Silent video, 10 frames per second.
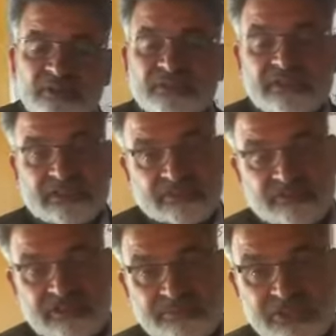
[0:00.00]
The
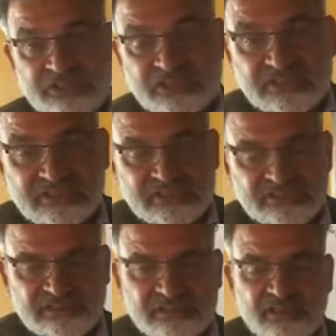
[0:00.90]
newly emerging
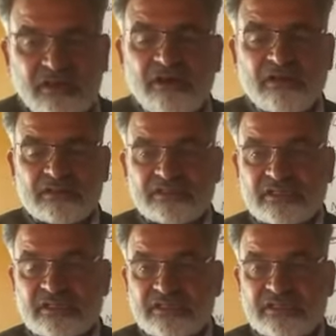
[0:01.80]
countries or the
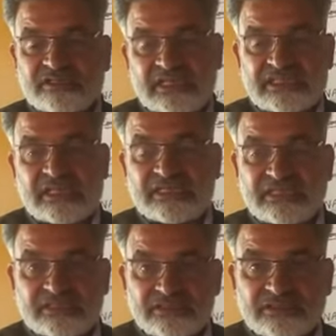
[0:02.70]
countries just like
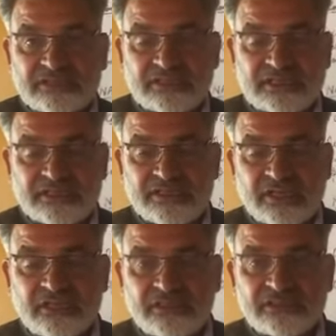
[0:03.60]

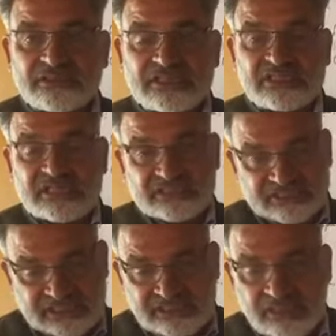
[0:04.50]
India, just like
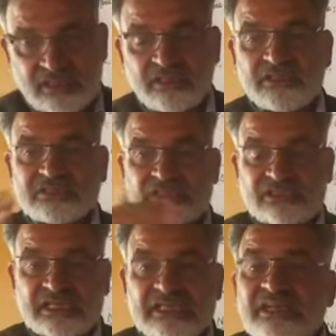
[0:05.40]
China, just
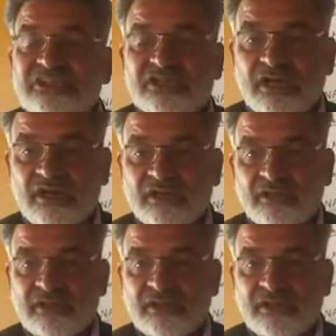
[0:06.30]
like Russia,